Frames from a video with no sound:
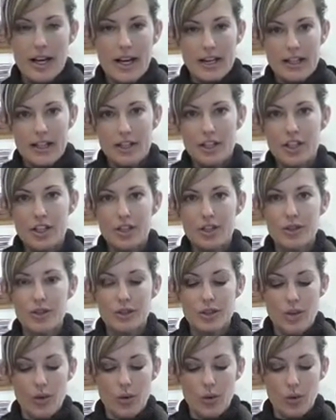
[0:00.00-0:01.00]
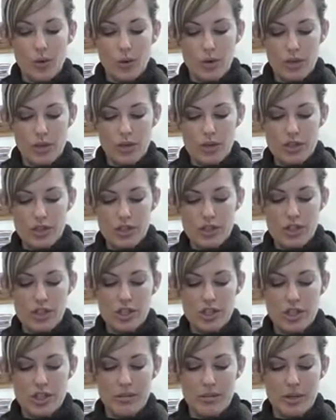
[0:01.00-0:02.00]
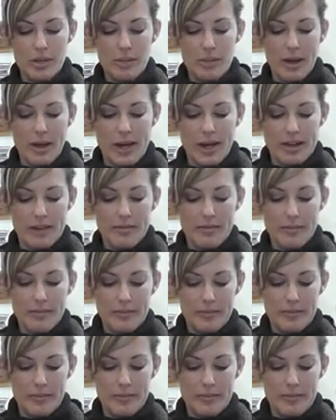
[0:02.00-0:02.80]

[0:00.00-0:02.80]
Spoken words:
and include the orange shipping pad.